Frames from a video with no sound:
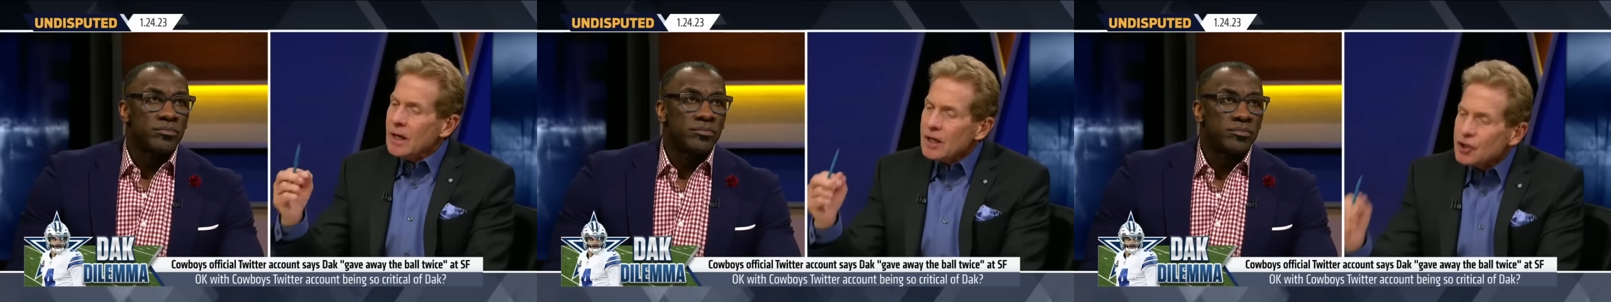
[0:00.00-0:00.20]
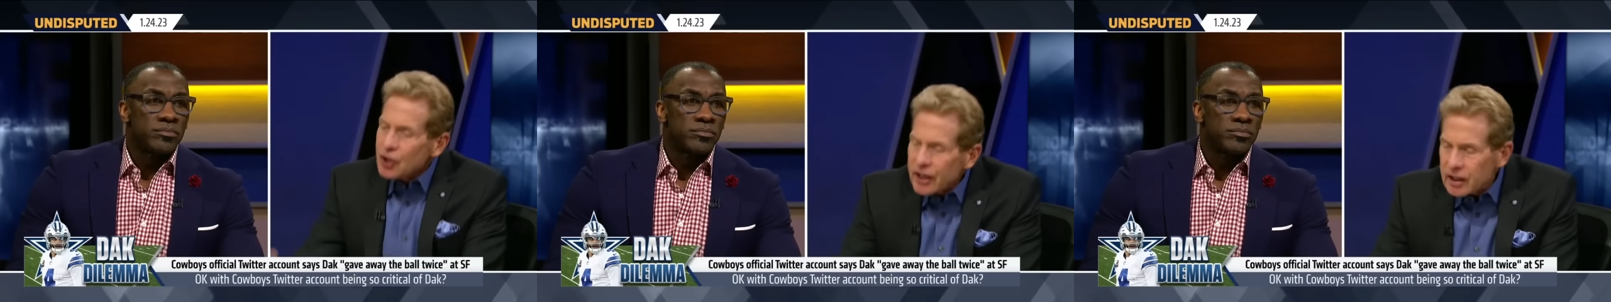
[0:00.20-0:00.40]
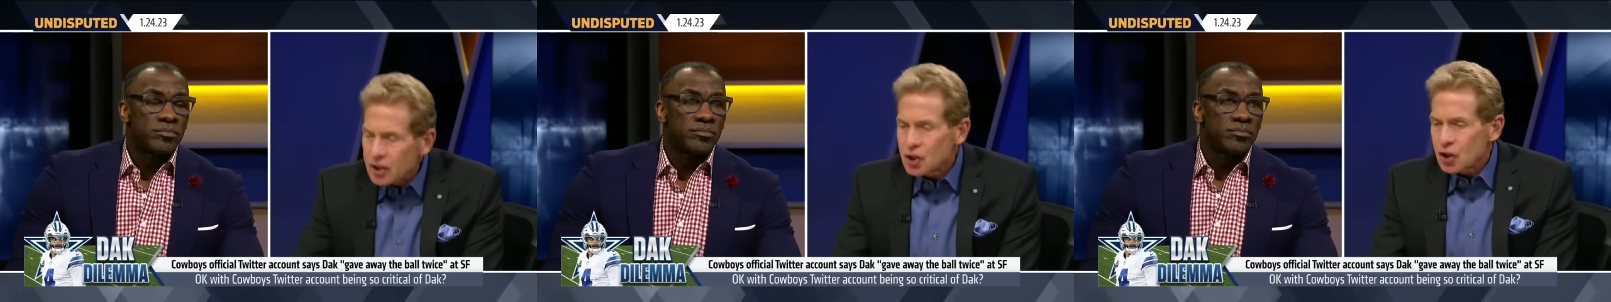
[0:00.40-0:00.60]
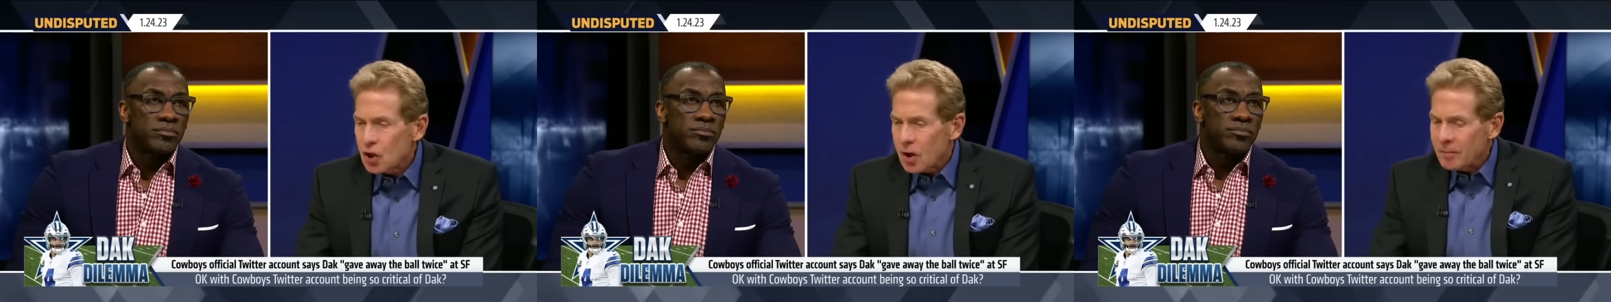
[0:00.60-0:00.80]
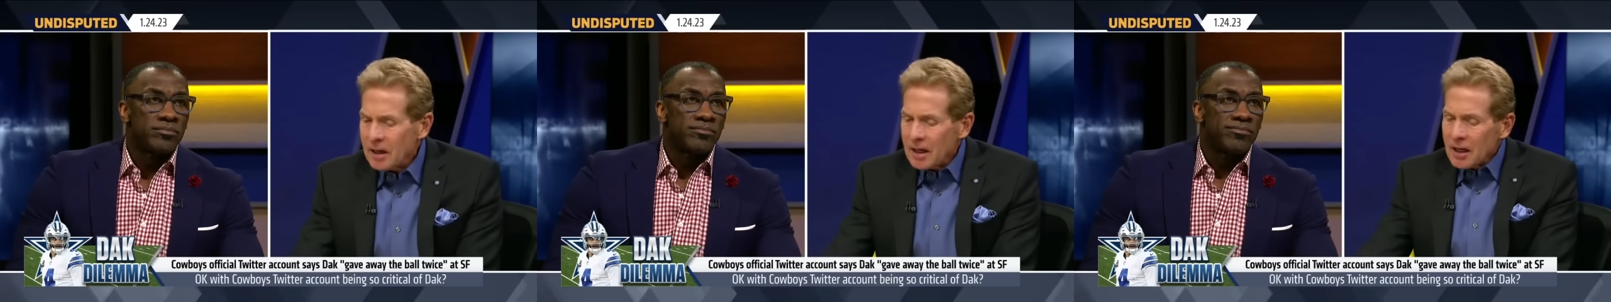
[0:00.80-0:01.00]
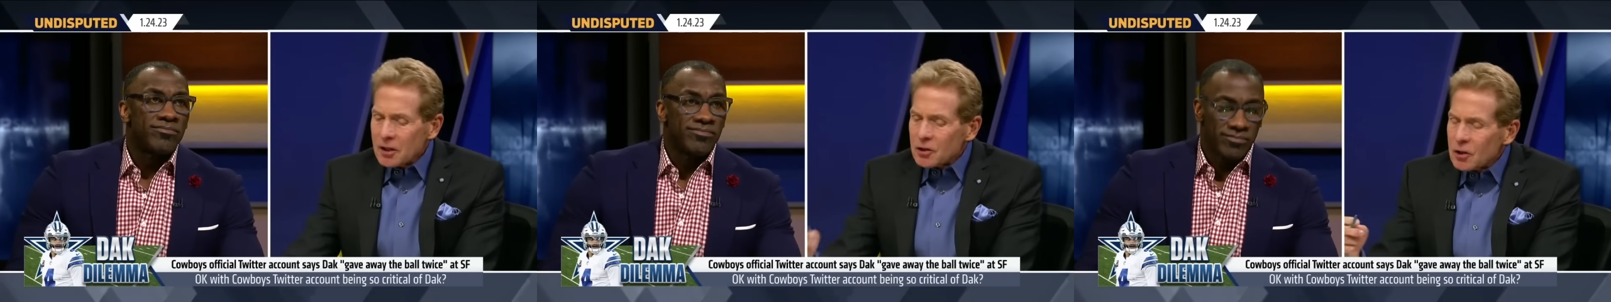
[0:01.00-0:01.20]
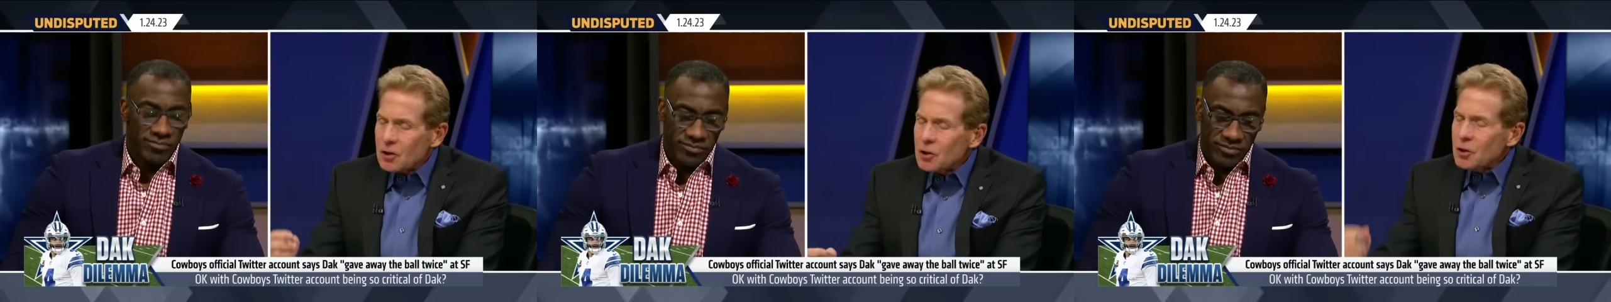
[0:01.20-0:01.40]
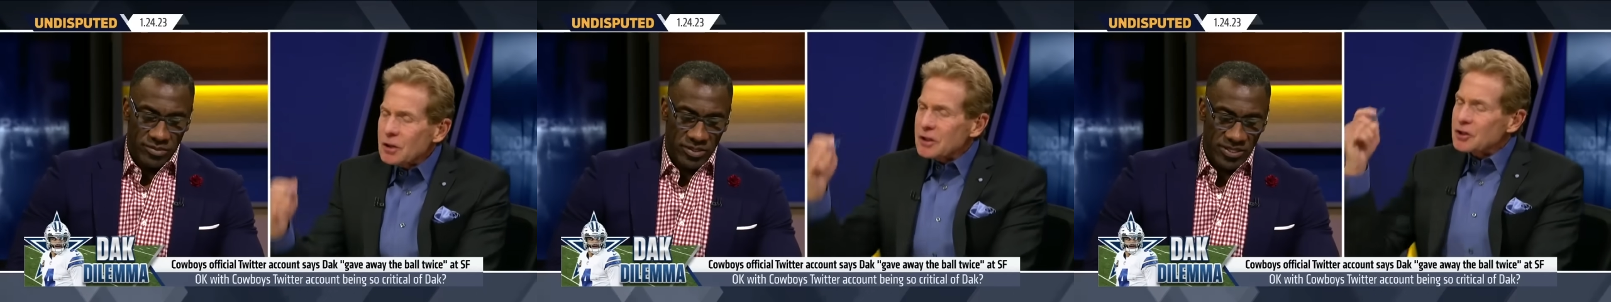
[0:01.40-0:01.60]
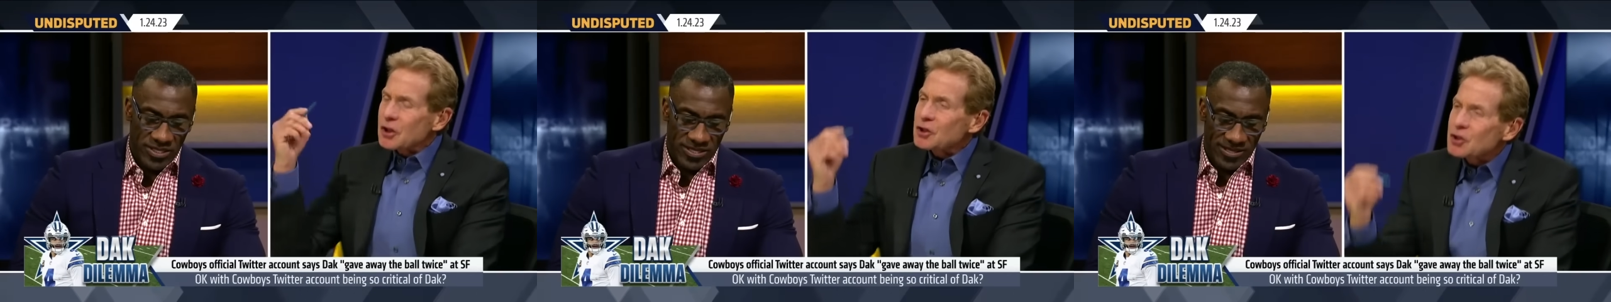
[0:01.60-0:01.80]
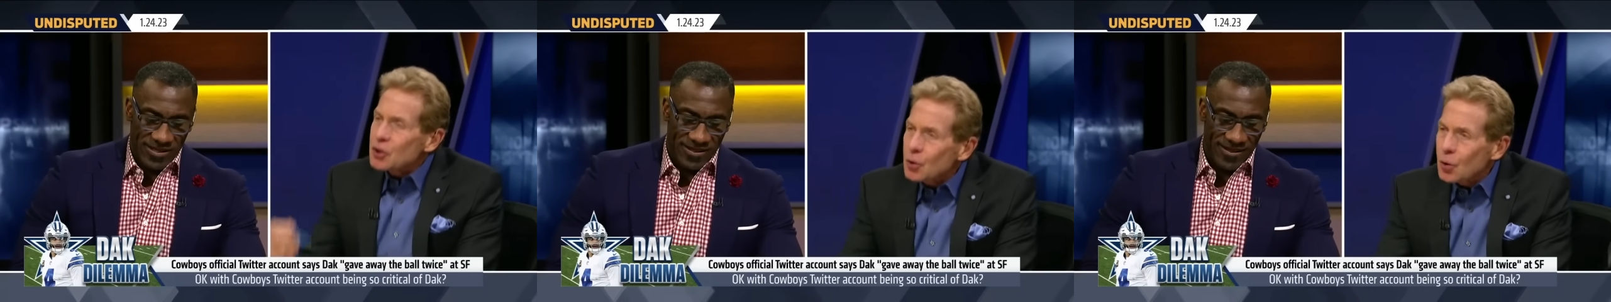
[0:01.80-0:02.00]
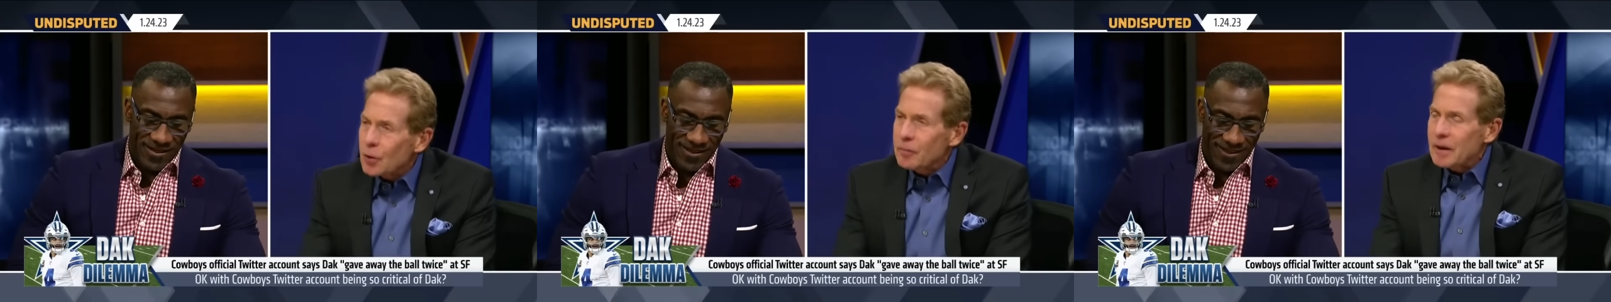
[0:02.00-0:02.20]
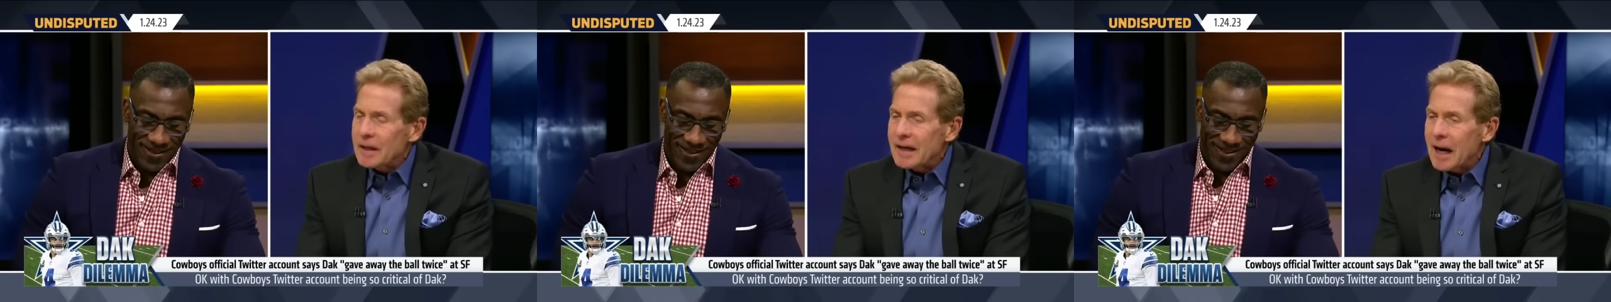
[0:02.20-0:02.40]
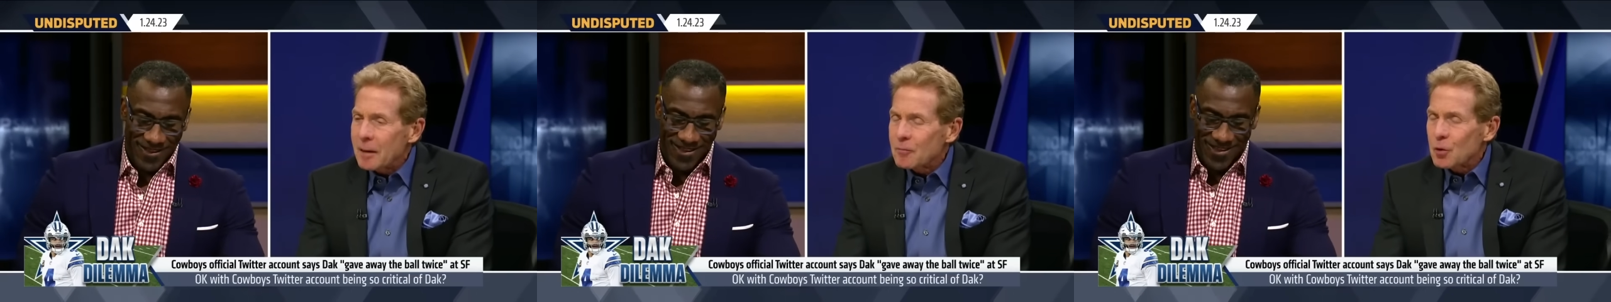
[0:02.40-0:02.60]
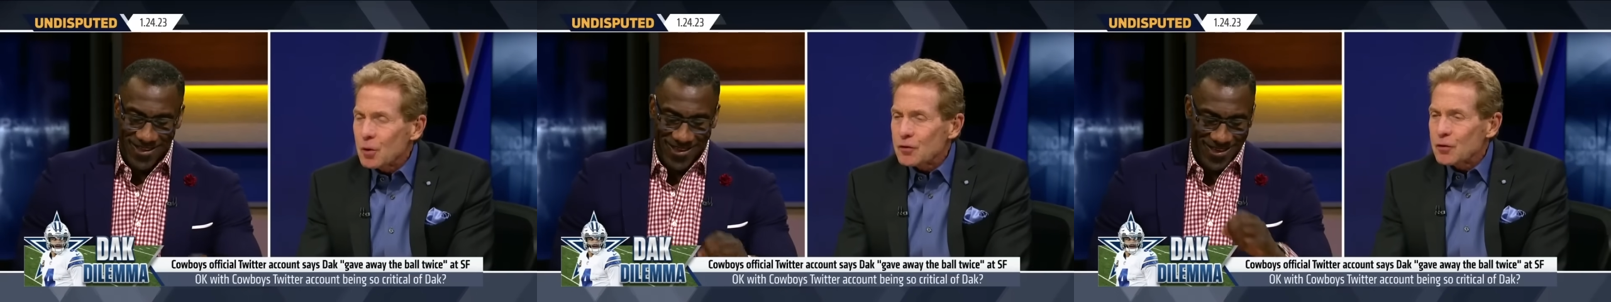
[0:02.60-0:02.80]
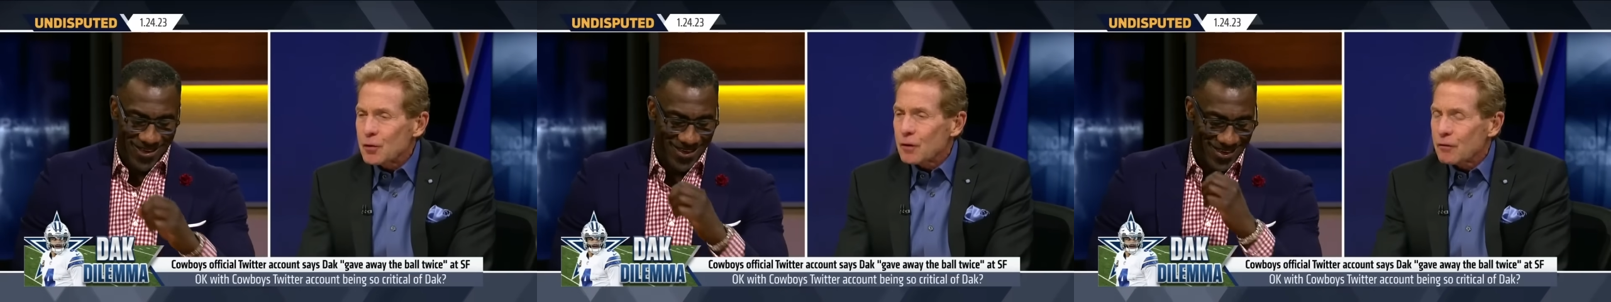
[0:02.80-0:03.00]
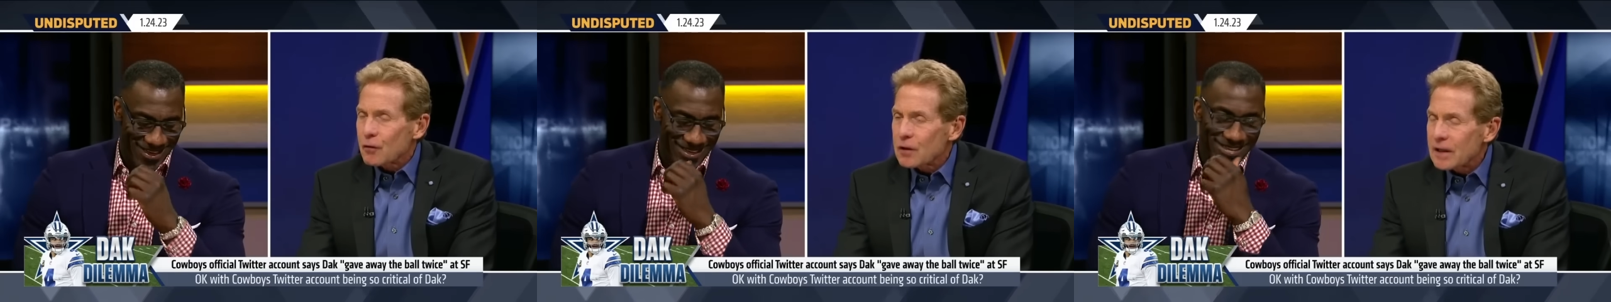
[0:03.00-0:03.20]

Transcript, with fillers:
Speaker 1: Shannon Sharpe, look at the torment I'm going through over the